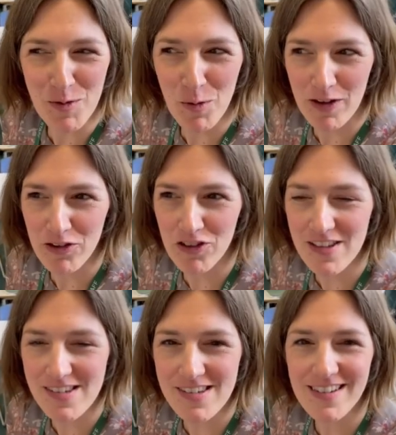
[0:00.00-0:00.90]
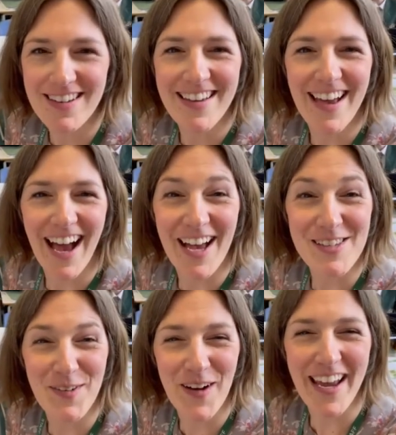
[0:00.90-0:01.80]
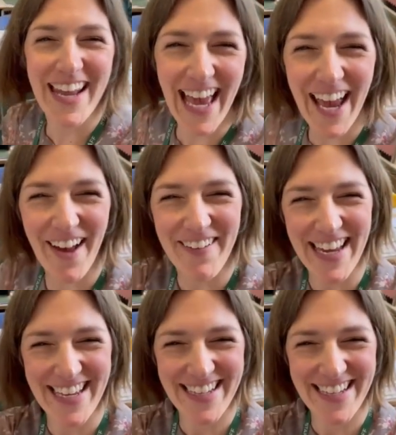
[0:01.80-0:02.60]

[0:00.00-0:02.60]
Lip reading: questions. So we're going to get going.